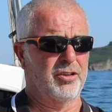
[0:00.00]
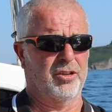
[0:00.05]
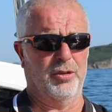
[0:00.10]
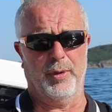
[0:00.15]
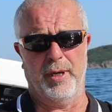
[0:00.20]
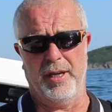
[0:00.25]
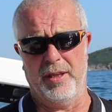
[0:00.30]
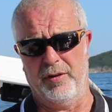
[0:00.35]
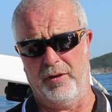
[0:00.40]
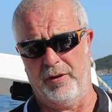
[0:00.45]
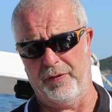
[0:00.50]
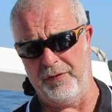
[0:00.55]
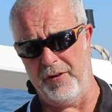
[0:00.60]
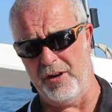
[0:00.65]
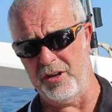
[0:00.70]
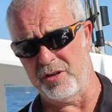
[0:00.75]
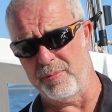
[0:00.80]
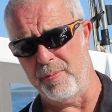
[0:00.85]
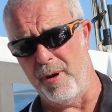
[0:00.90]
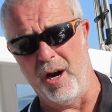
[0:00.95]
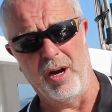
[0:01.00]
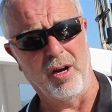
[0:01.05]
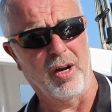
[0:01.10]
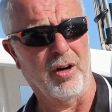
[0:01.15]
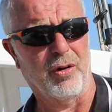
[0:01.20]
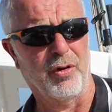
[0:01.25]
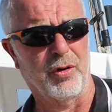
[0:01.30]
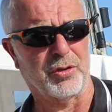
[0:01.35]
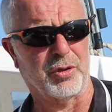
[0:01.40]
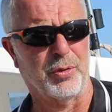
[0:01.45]
to either a
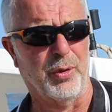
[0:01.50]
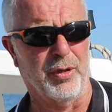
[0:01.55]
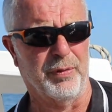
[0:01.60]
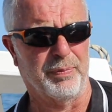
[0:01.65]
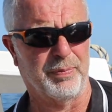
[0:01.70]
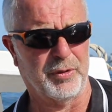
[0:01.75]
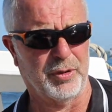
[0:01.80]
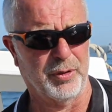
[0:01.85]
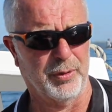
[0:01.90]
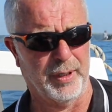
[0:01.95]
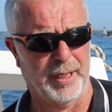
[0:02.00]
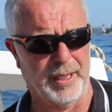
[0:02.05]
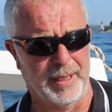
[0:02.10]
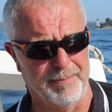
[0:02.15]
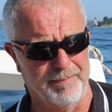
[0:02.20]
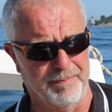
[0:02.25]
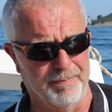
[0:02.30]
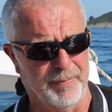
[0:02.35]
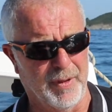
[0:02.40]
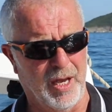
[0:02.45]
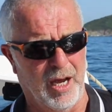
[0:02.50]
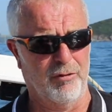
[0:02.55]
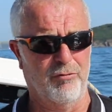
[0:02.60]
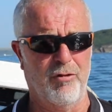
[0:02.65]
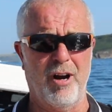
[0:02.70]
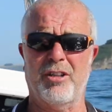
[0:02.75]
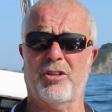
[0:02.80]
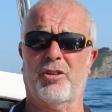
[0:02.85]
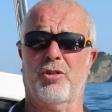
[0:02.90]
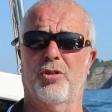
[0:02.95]
fishmonger or to a
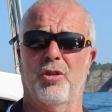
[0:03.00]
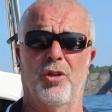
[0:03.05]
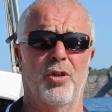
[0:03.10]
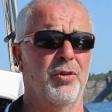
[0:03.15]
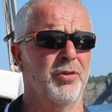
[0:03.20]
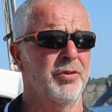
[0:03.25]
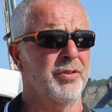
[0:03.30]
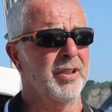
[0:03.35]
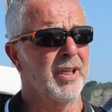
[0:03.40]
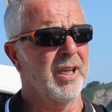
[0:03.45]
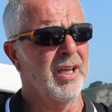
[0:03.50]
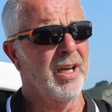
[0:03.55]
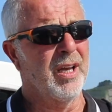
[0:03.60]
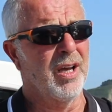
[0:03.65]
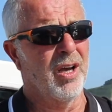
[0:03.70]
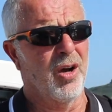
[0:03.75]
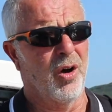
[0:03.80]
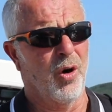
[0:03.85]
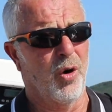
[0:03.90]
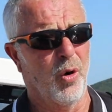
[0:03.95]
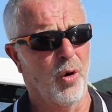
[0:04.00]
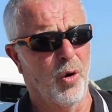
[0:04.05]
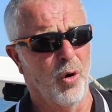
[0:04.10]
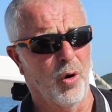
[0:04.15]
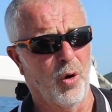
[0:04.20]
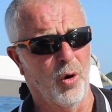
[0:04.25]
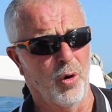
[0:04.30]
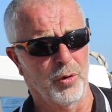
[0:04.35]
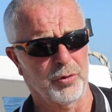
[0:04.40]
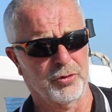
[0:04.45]
restaurant
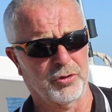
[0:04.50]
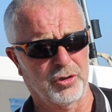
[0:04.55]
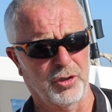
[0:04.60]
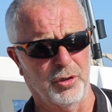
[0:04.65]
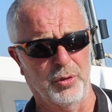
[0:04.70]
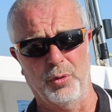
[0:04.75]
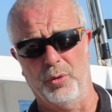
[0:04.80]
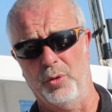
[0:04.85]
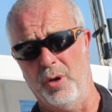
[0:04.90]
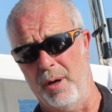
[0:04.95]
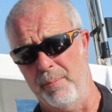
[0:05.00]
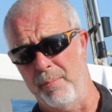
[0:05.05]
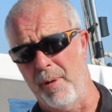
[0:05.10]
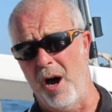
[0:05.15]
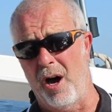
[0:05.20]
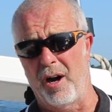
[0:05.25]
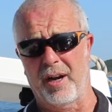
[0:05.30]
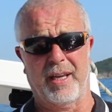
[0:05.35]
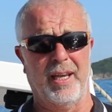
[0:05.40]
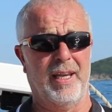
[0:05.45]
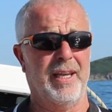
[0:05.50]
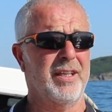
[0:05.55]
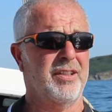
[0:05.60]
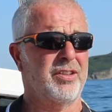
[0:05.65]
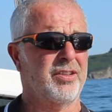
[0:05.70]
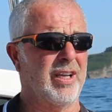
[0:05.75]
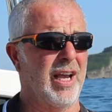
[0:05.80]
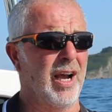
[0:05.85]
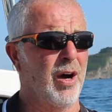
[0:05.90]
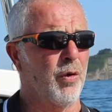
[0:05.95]
or to a market
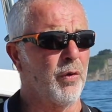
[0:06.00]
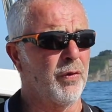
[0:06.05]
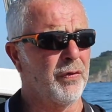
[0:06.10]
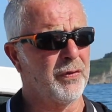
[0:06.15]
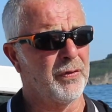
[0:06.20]
itself.